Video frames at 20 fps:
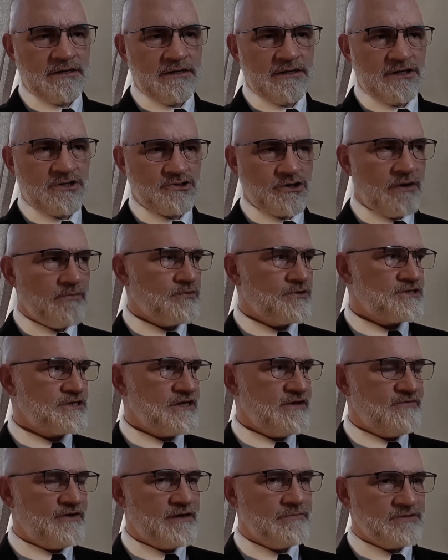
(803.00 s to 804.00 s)
Trump
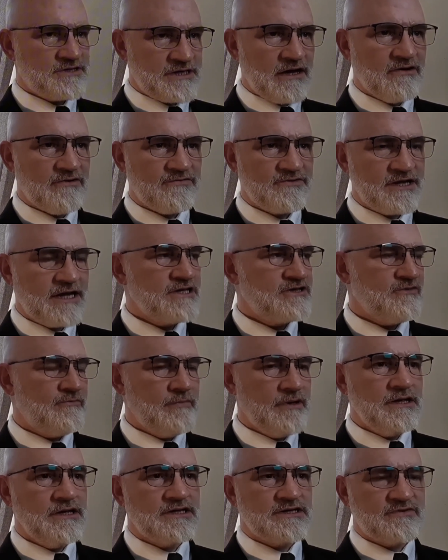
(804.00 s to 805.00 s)
received himself tens of
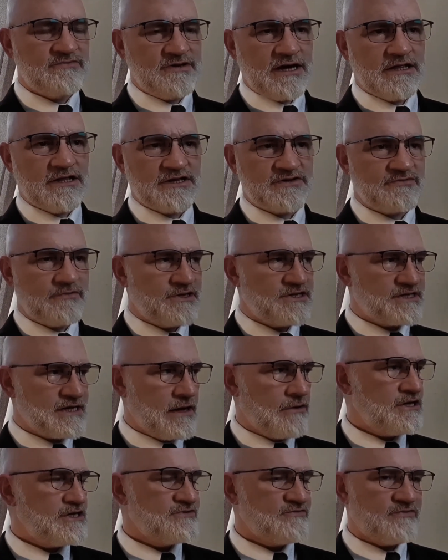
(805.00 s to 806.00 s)
millions of dollars from the
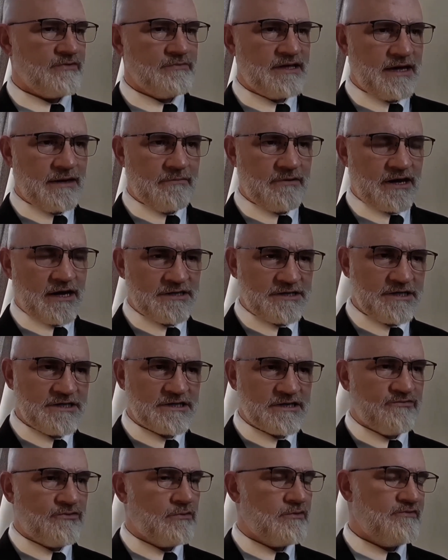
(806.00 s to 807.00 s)
Saudis and from the Emiratis
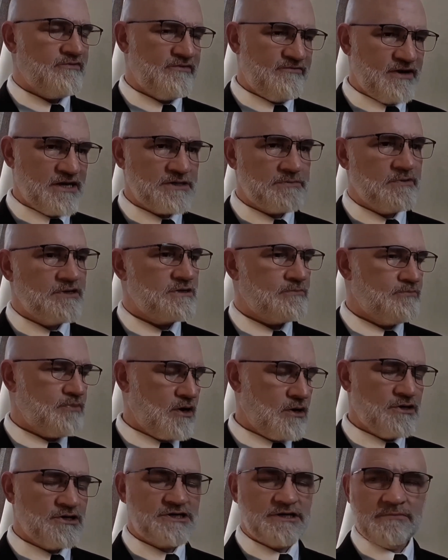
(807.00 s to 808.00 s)
in the form of investments and
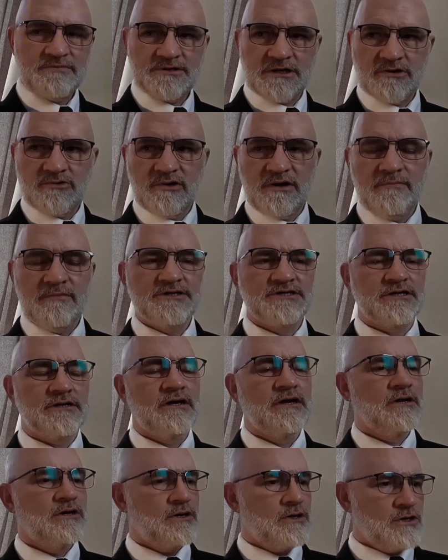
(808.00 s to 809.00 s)
partnerships and agreements and
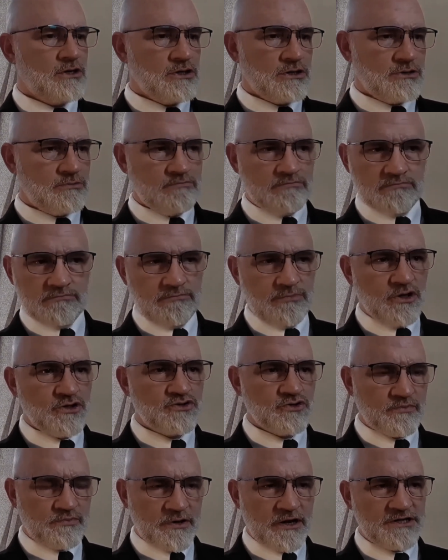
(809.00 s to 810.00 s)

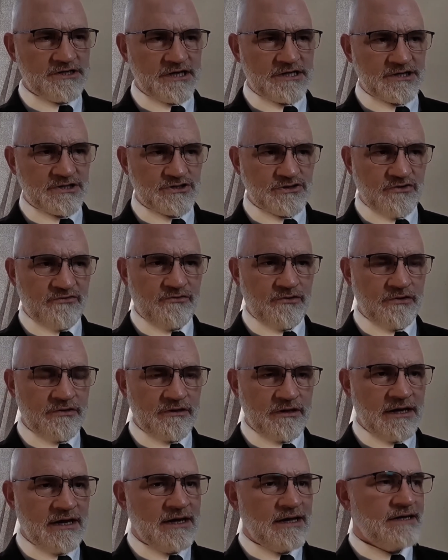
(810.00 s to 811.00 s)
mutual projects and so forth.
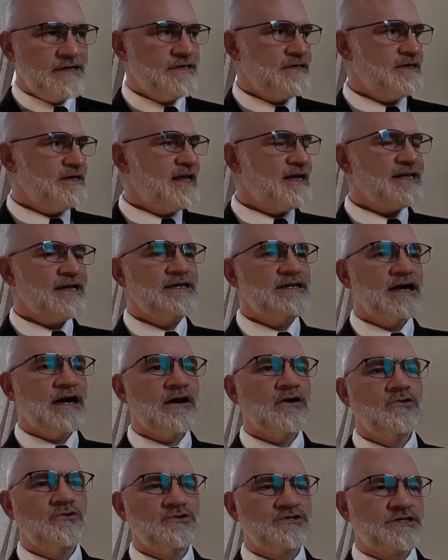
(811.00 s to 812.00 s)

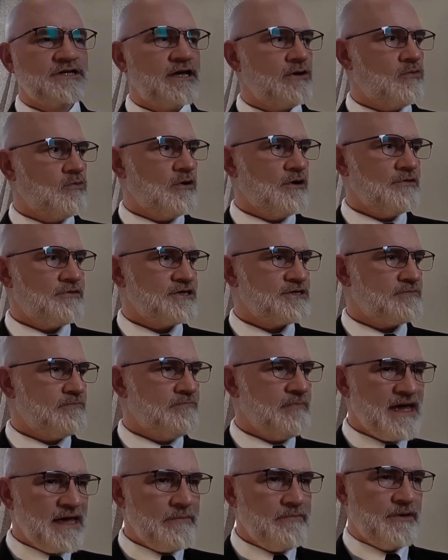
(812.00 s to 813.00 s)
Netanyahu's net worth is
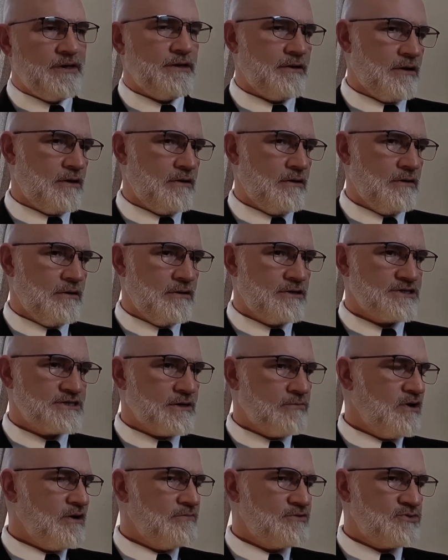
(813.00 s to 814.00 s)
maybe
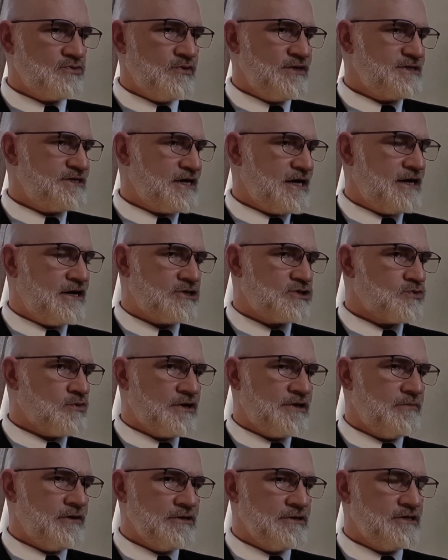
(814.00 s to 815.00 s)
somewhere between 10 and
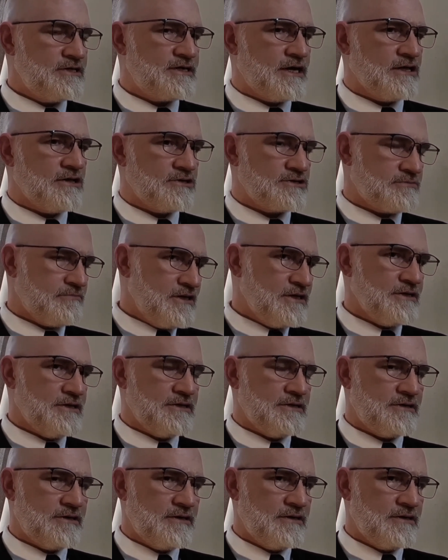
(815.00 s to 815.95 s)
20 million dollars. Million.